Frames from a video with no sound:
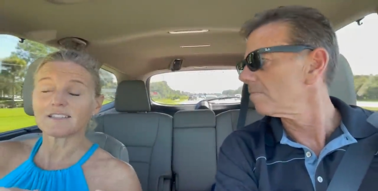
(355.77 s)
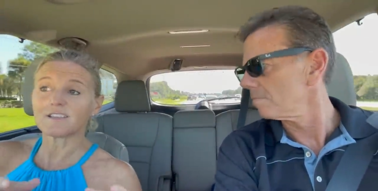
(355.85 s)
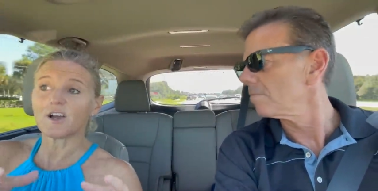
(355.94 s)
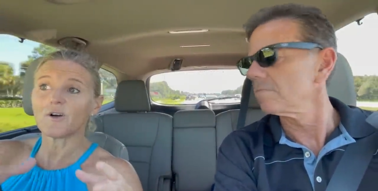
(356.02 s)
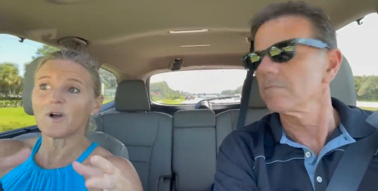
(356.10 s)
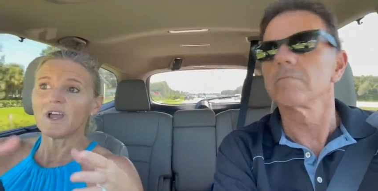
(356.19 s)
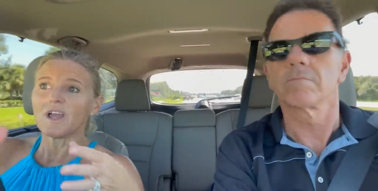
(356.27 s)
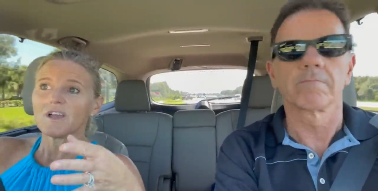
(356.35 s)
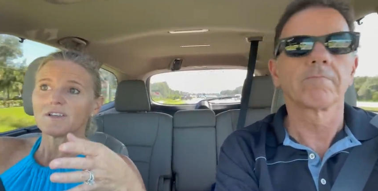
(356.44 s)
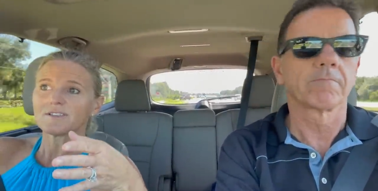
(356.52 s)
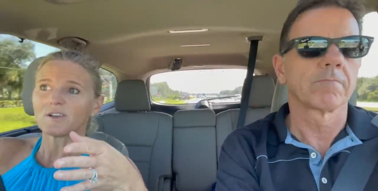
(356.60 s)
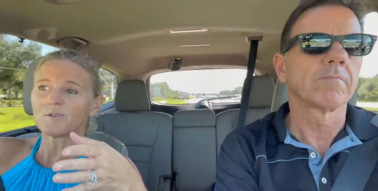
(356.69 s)
Speaker 1: So
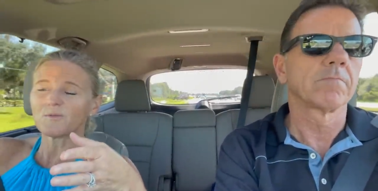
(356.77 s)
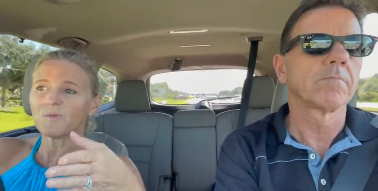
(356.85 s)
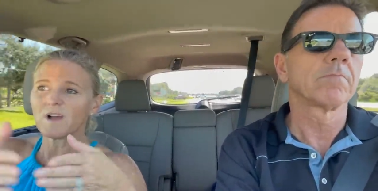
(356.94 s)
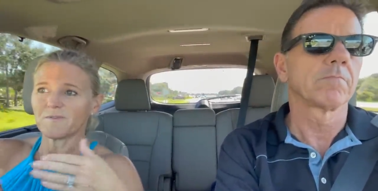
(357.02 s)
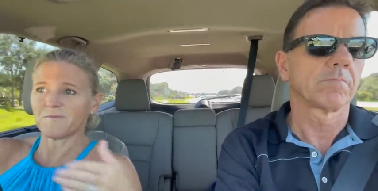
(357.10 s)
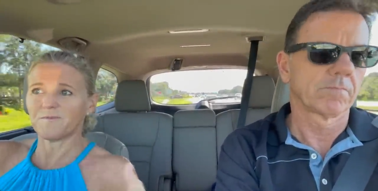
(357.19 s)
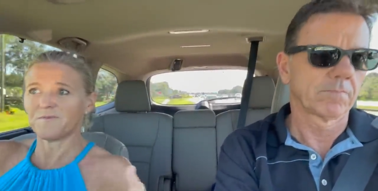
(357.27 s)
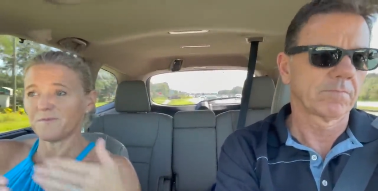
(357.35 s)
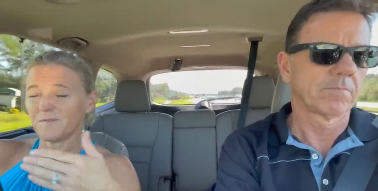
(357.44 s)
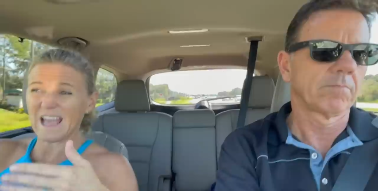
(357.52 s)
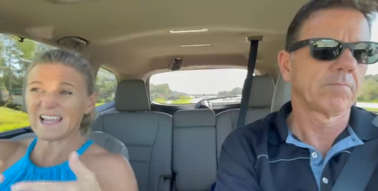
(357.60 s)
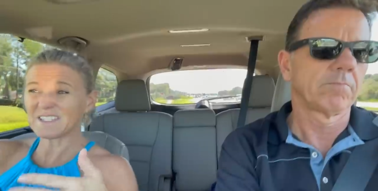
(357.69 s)
what
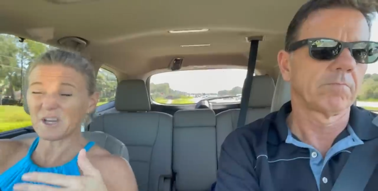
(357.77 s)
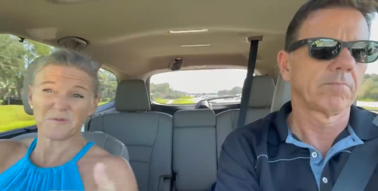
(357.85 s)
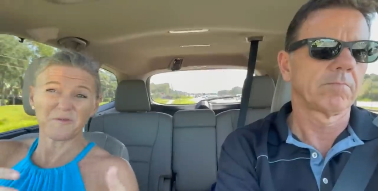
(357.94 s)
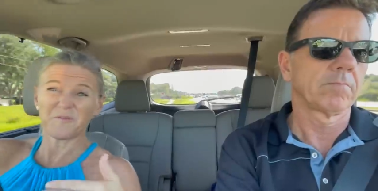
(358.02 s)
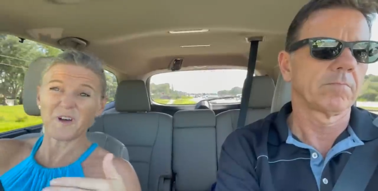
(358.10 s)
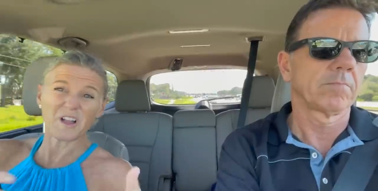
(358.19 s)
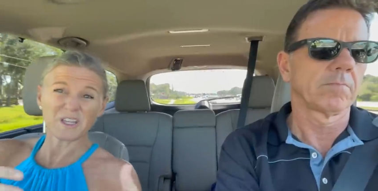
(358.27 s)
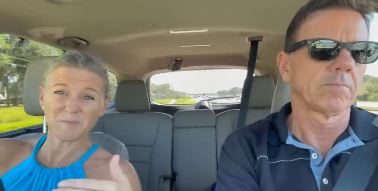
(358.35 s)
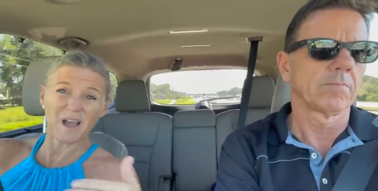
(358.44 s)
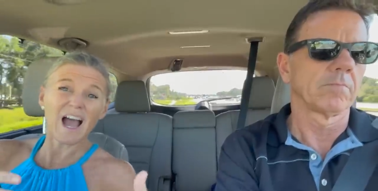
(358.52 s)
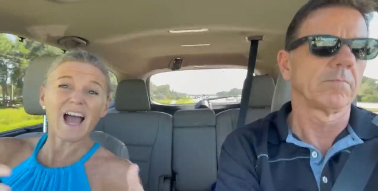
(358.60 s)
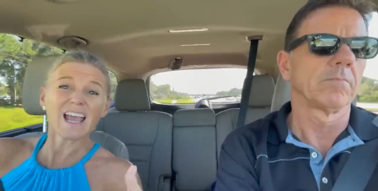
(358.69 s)
ends up falling
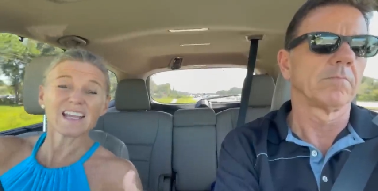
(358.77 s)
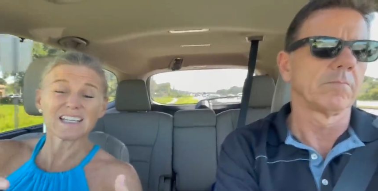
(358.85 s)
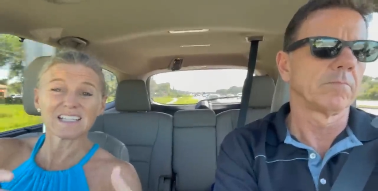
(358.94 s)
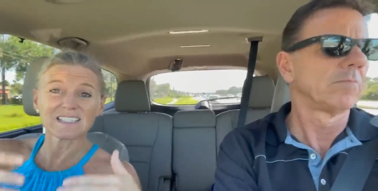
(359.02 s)
behind is